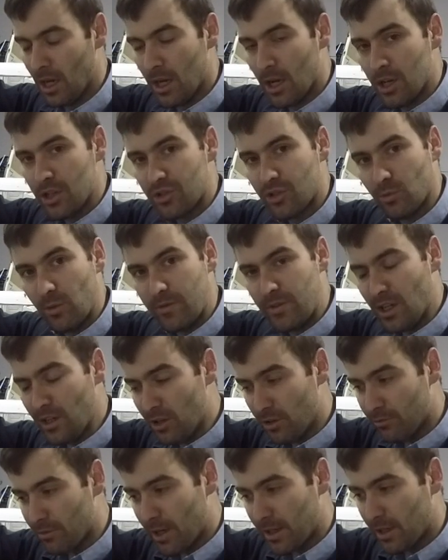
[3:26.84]
So we've done
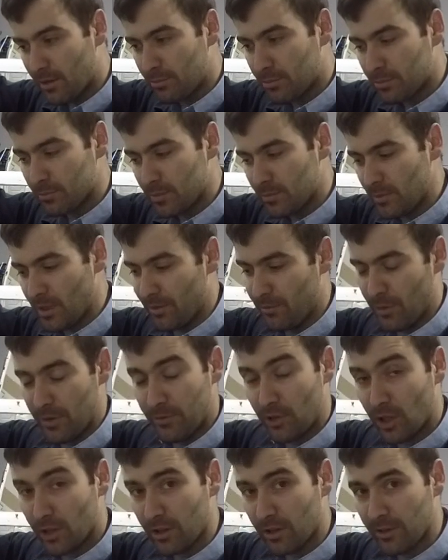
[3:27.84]
our run-up. If we've
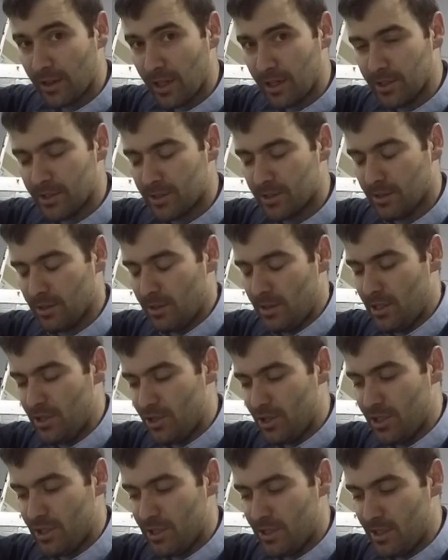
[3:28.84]
got our nice
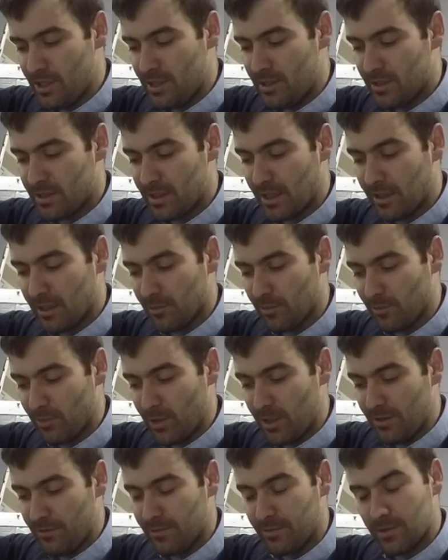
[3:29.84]
EGT set up,
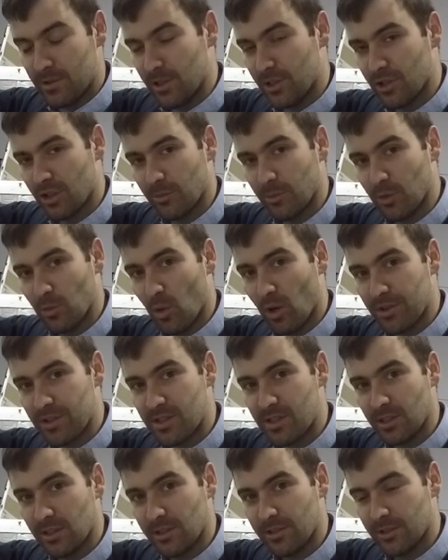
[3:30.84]
we've determined what
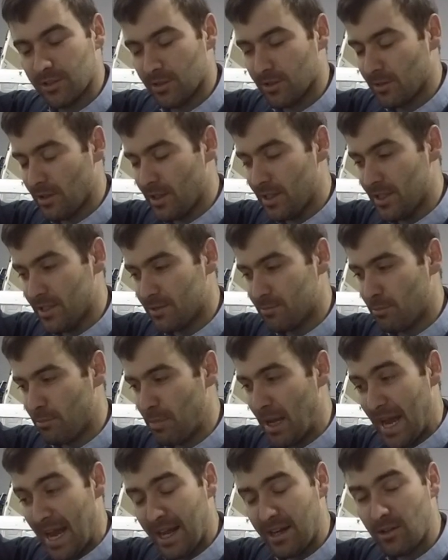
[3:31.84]
cylinder is
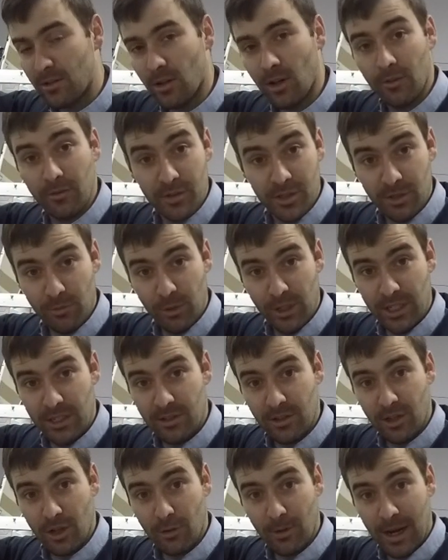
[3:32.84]
bad. Obviously we need
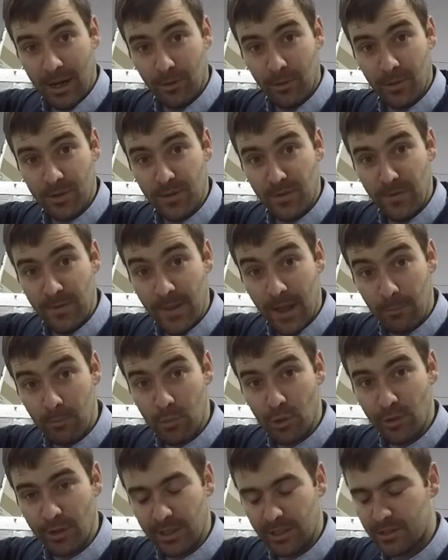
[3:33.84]
to know how the
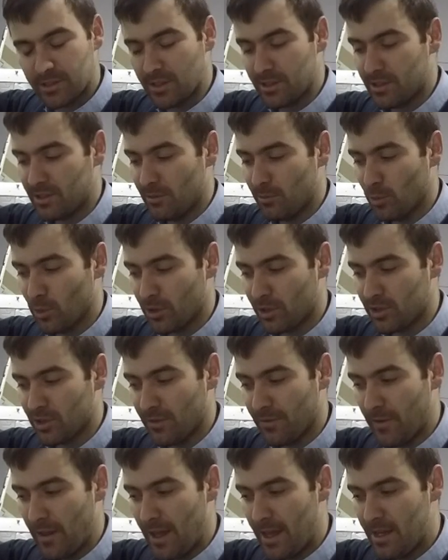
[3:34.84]
numbering system works
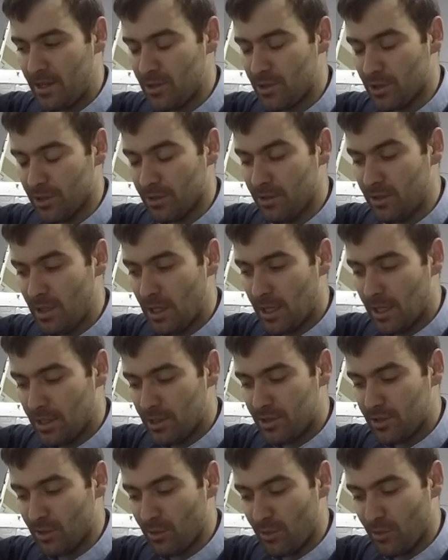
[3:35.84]
on the engine
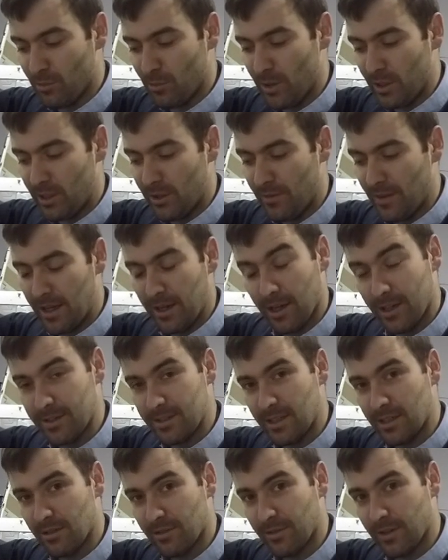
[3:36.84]
so that we can then
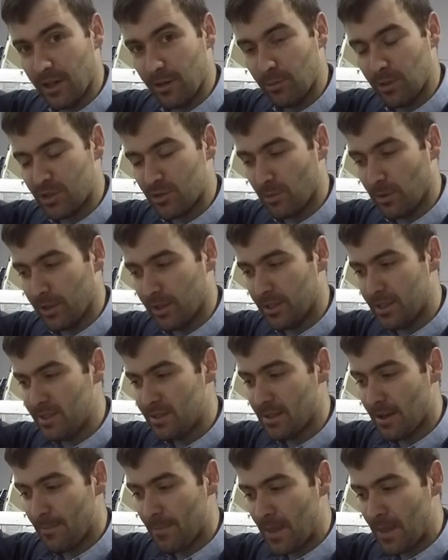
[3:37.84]
identify which one it is.